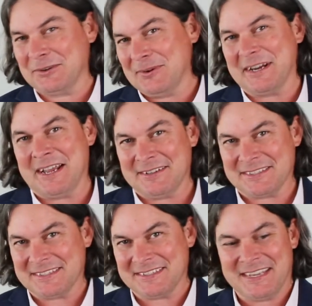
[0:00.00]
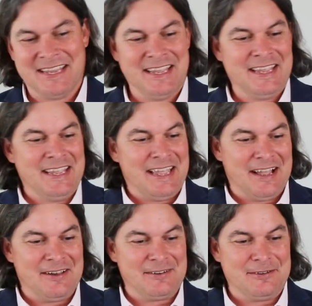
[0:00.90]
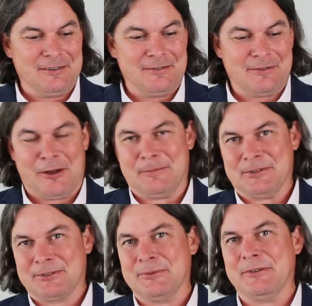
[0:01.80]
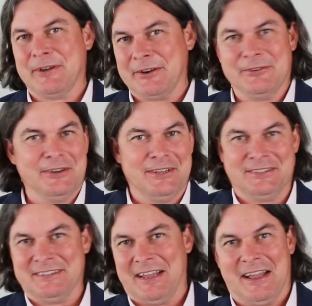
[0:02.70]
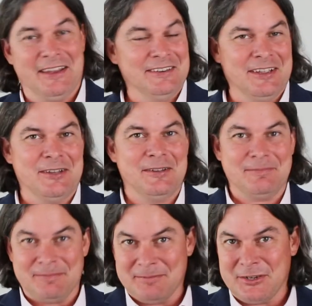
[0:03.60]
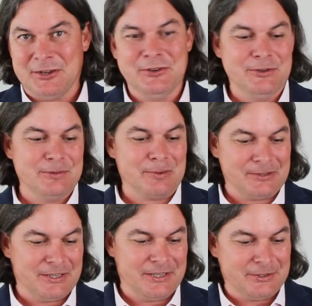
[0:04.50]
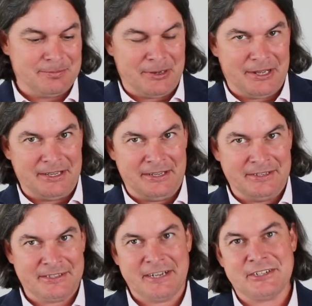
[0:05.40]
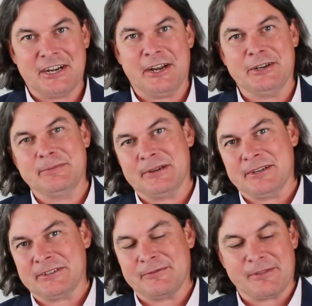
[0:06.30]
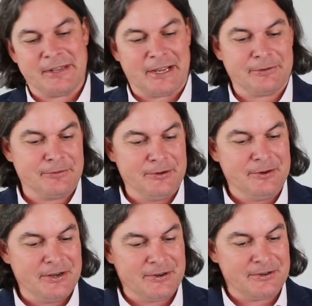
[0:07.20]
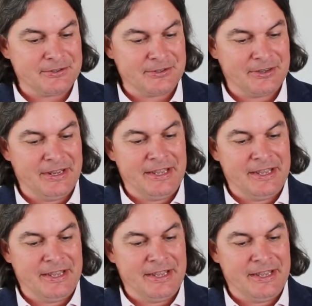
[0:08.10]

20 houses out of almost 1,200 is not a huge percentage, but it is a change because over the last few years,